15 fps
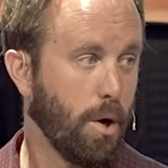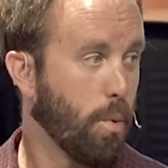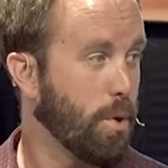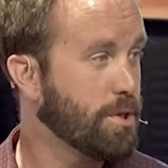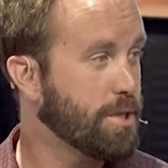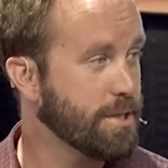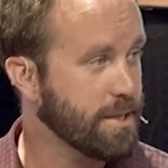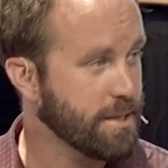
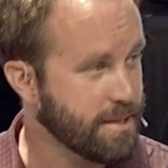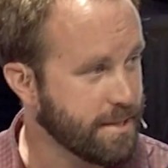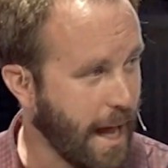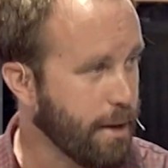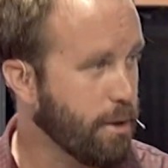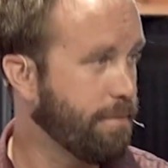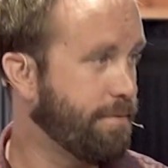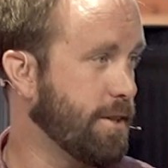which is
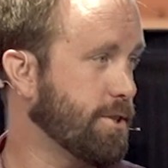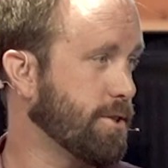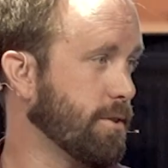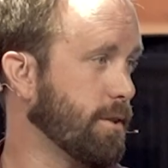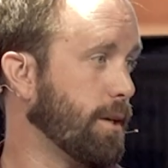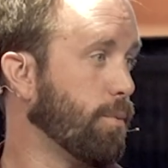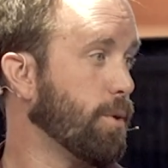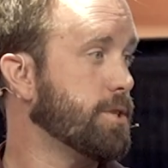
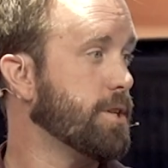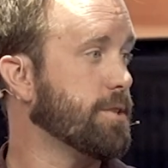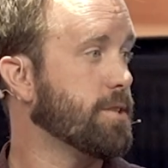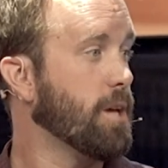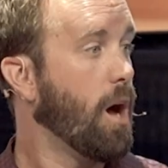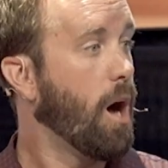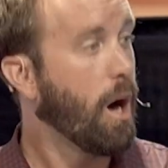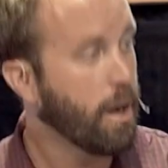sacrificially, which
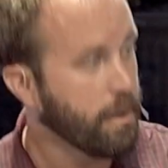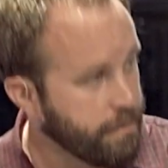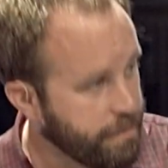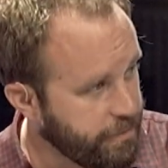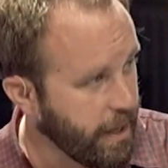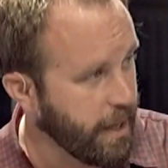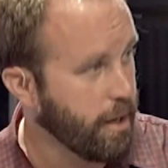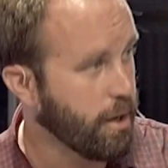is
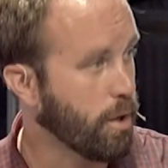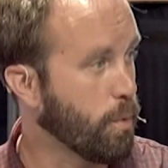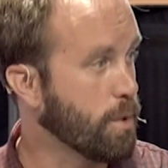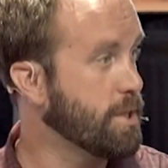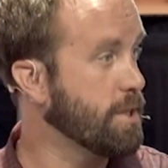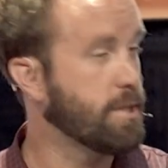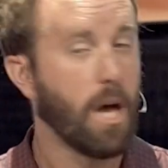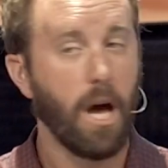unfair,
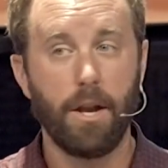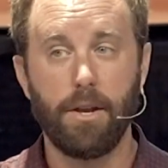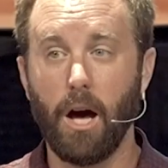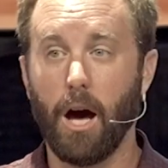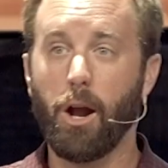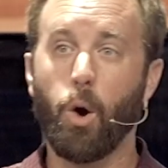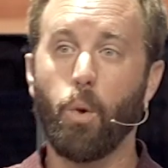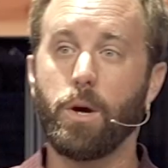which is
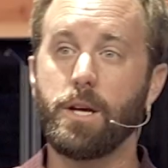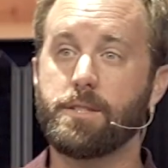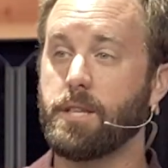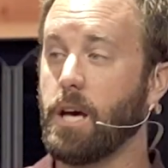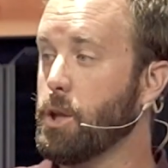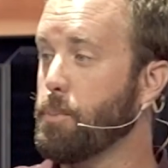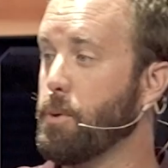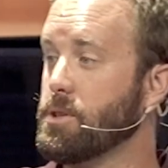not always,
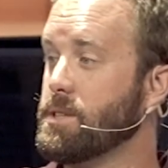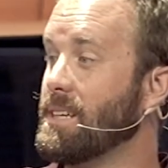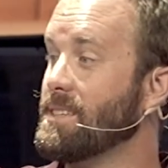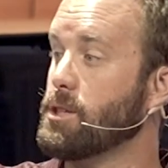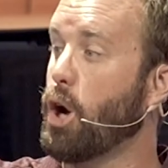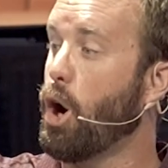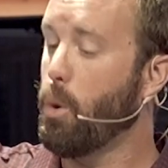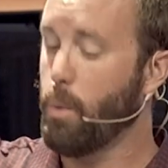the other person
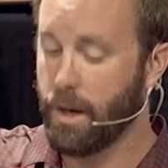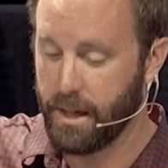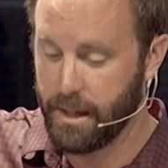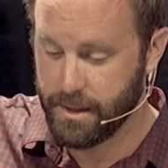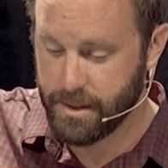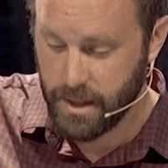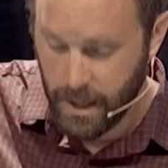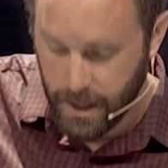doesn't
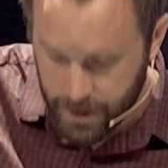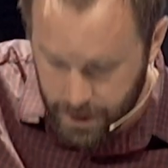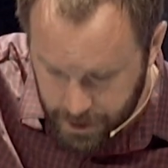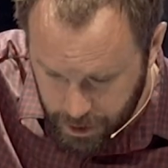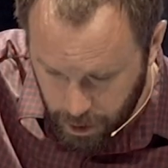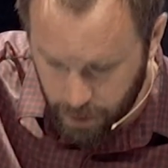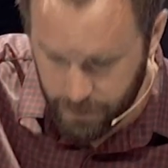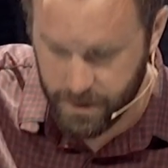always
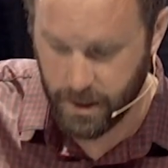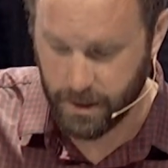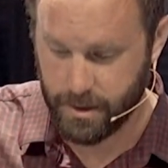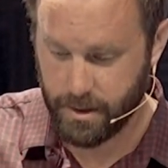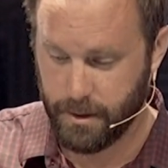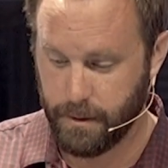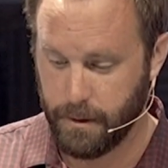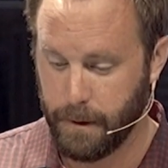deserves
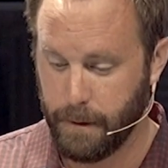it.